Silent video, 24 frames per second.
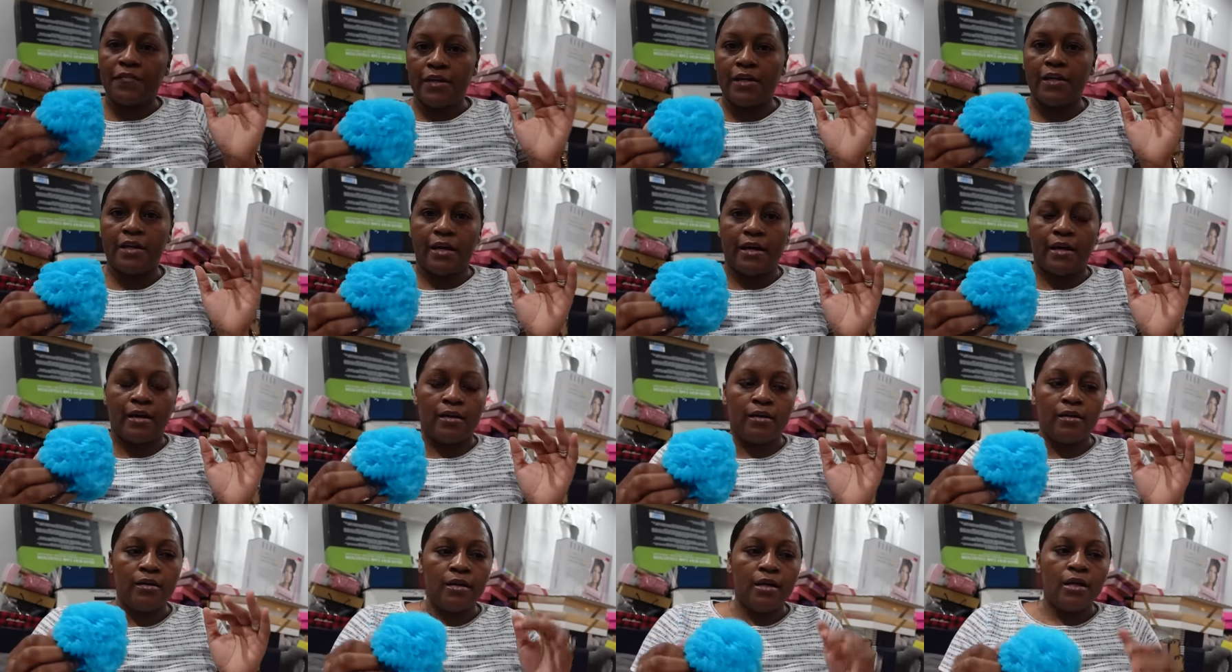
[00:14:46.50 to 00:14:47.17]
in
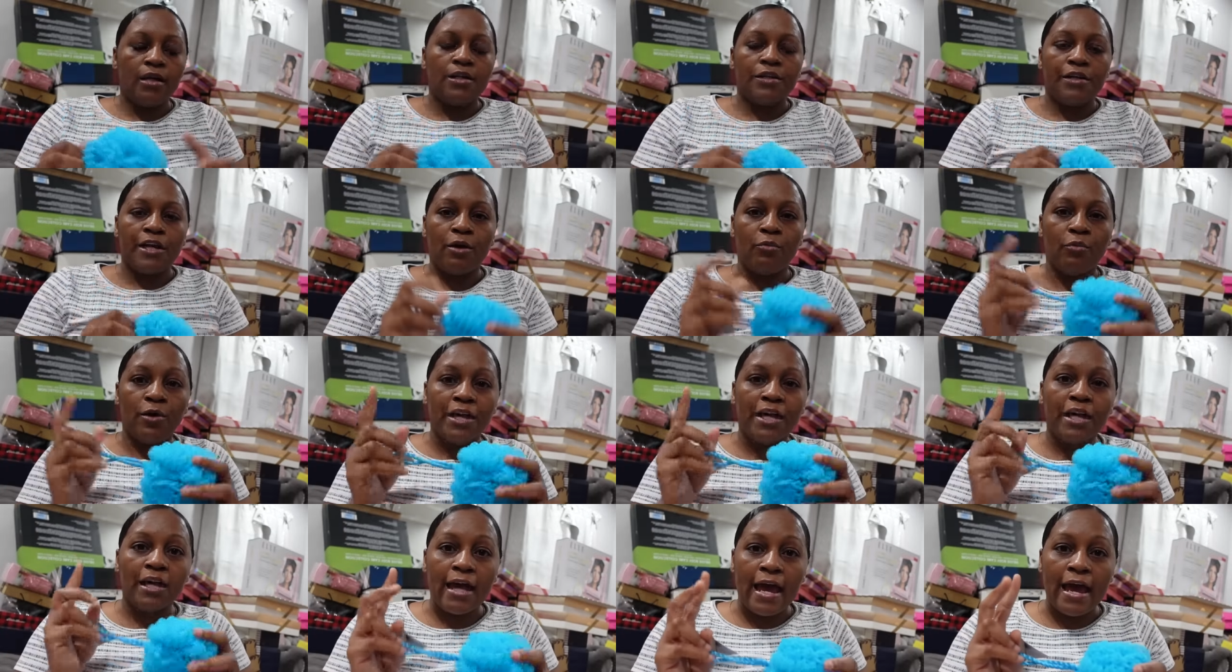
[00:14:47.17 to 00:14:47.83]
there that
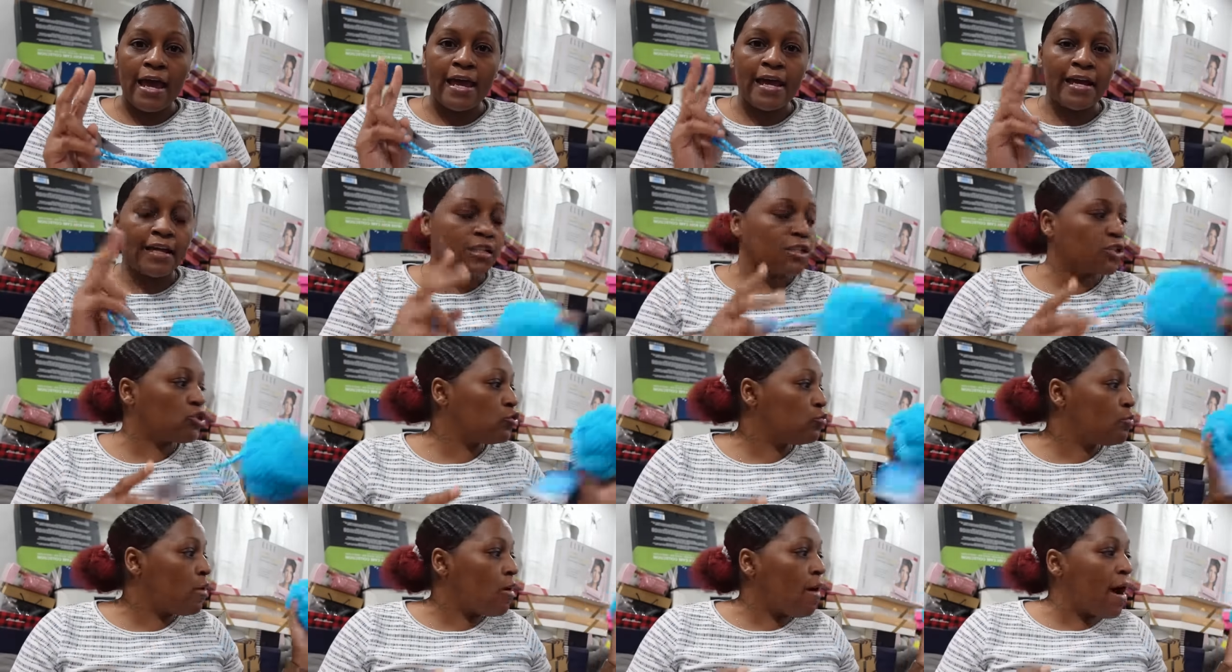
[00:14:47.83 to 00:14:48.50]
we can add
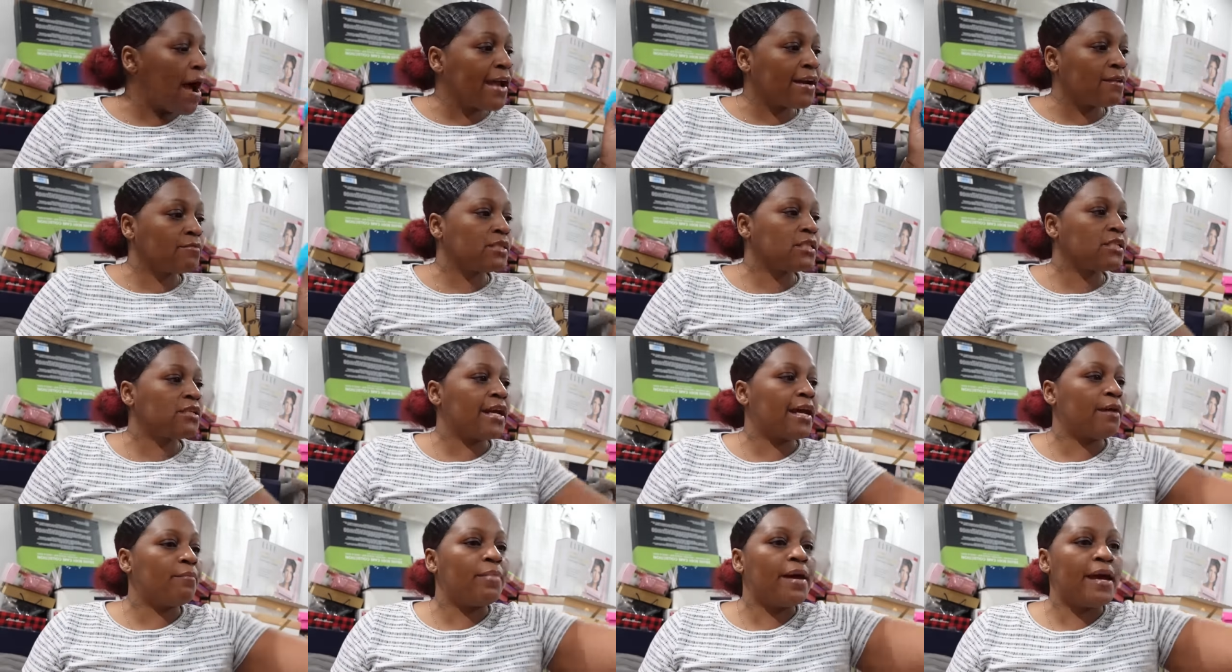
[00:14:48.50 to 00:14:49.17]
two more items to
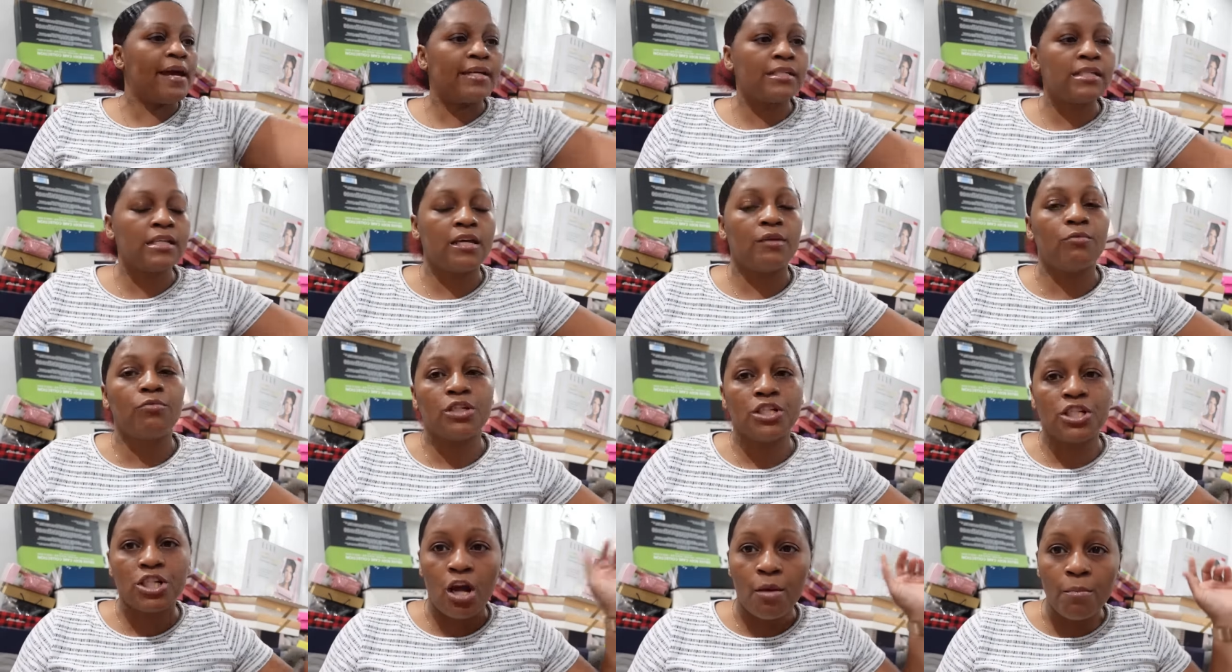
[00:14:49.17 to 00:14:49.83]
that basket,
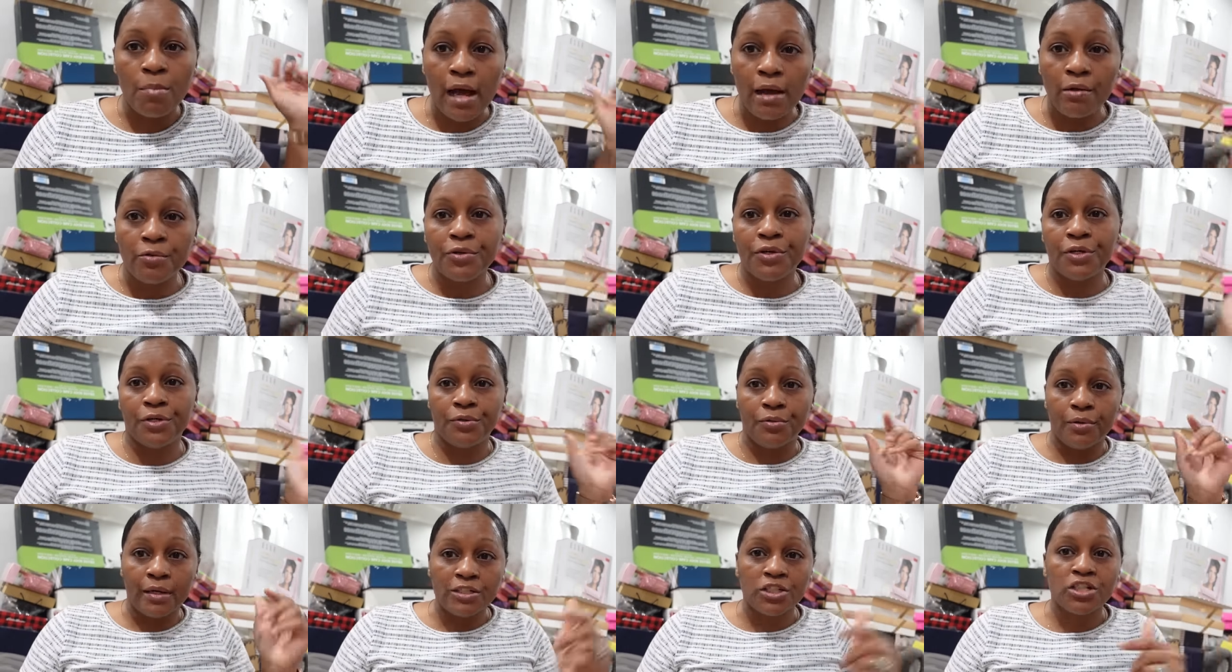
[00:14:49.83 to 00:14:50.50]
which I'm gonna
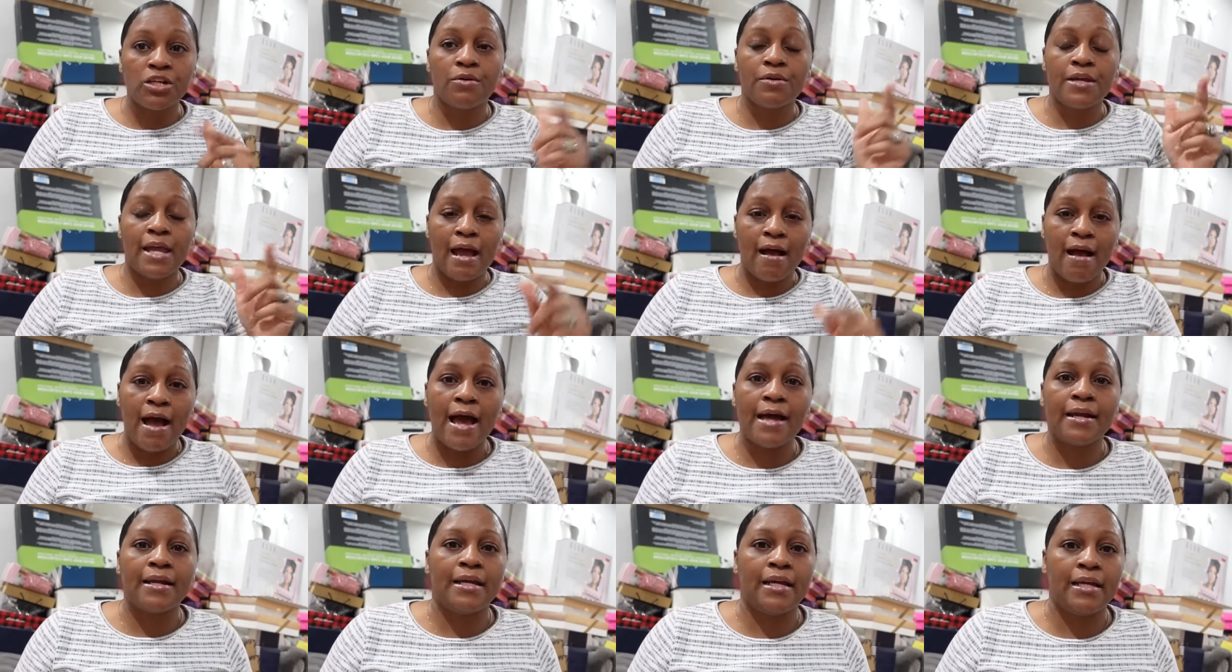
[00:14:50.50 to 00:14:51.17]
do and show y'all
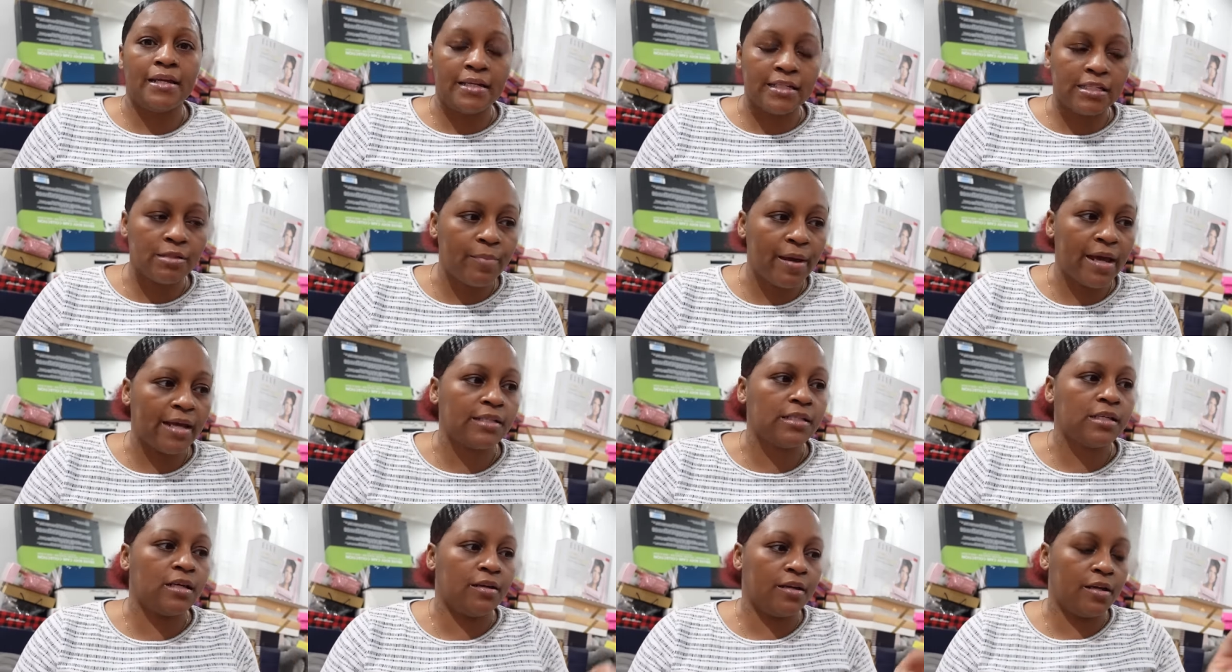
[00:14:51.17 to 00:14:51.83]
how to get this
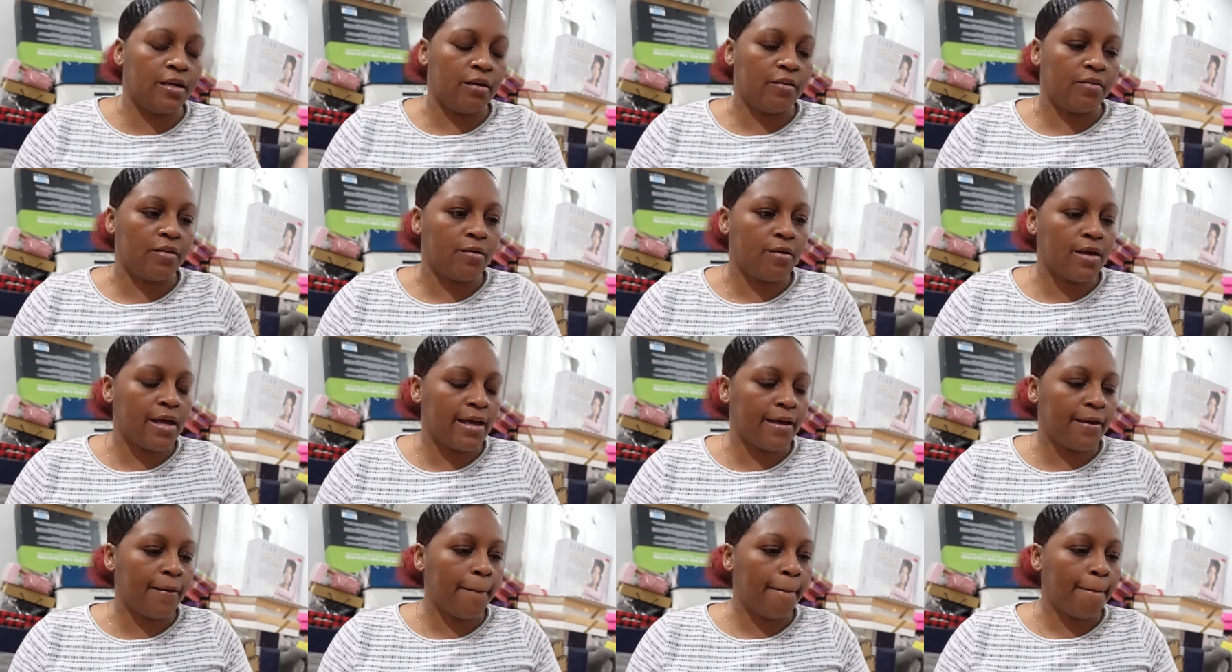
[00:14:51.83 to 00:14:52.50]
basket together,
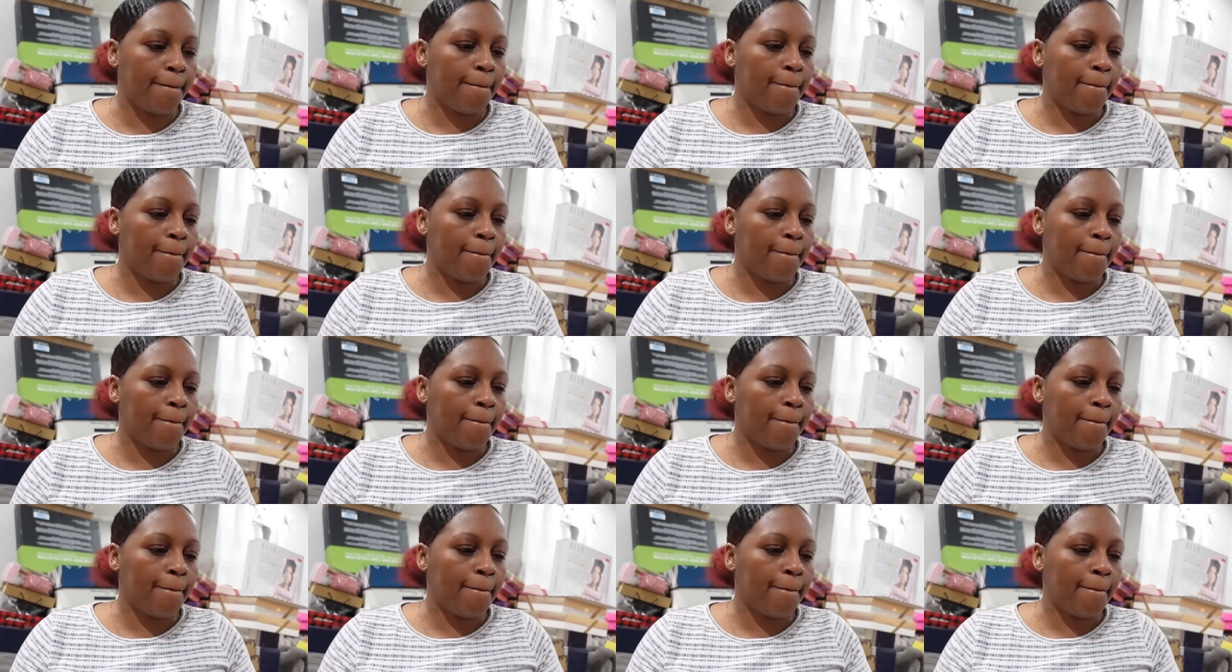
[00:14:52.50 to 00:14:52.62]
okay?